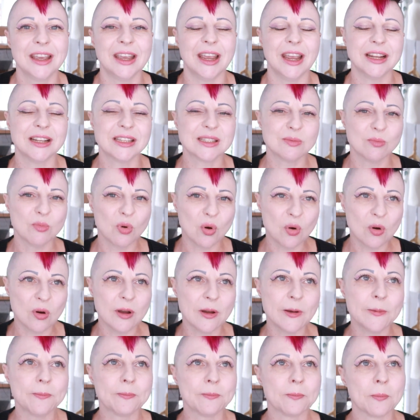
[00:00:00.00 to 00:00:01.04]
It's
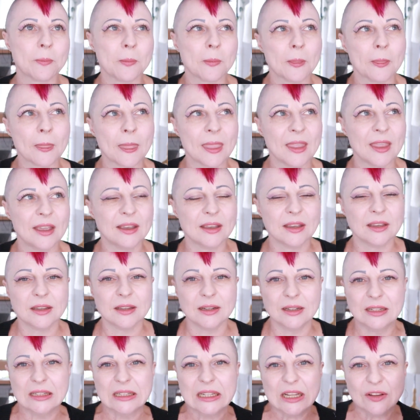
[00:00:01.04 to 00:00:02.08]
more
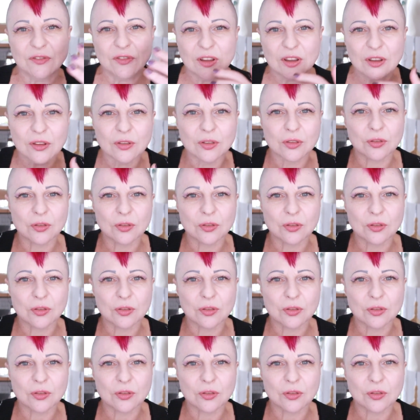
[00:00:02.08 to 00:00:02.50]
living